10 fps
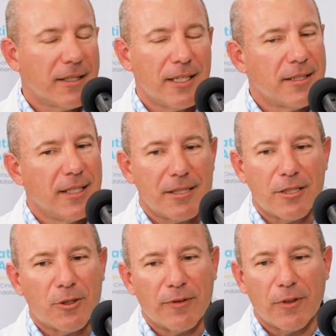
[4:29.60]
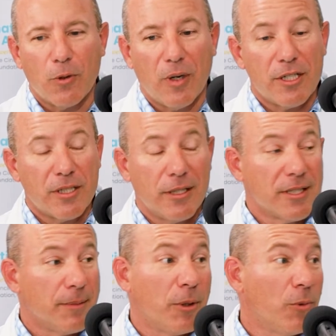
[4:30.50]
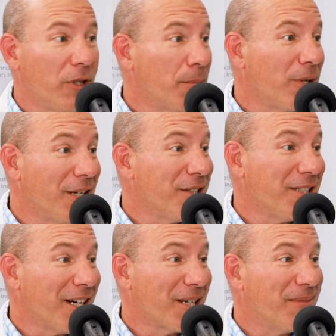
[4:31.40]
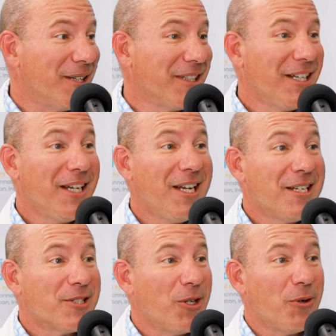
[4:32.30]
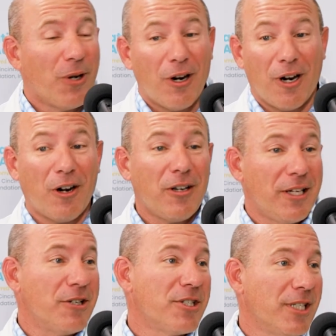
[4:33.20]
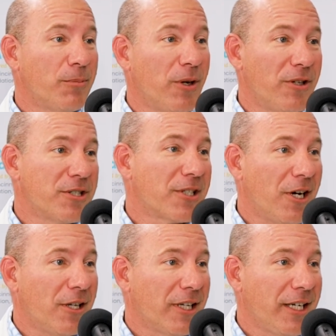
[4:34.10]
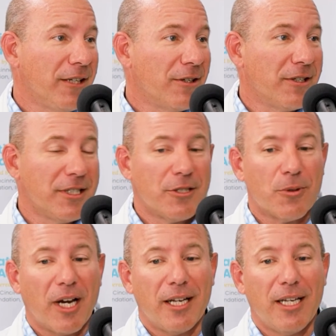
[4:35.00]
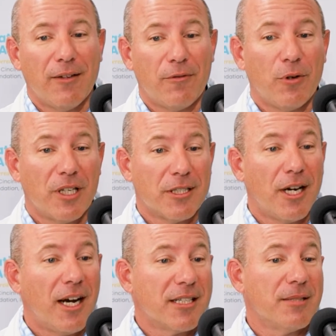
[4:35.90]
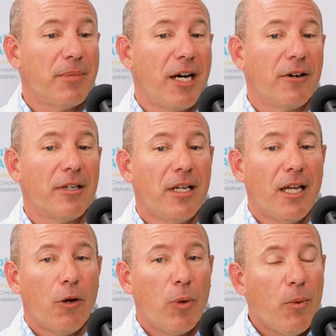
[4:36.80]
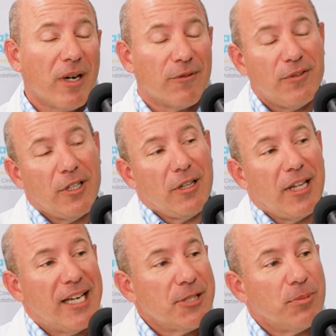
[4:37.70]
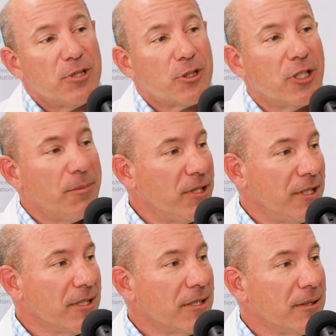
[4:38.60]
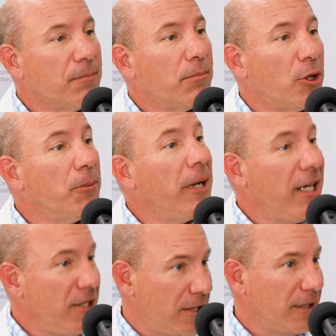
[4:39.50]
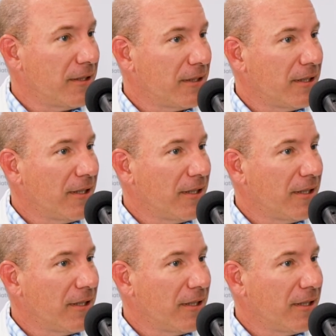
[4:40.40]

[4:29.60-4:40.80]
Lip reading: that's a terrific question, and something I'm really proud to talk about. So our leadership, whether it's Colleen or it's Rodney, have really talked about we want to fill less prescriptions per patient.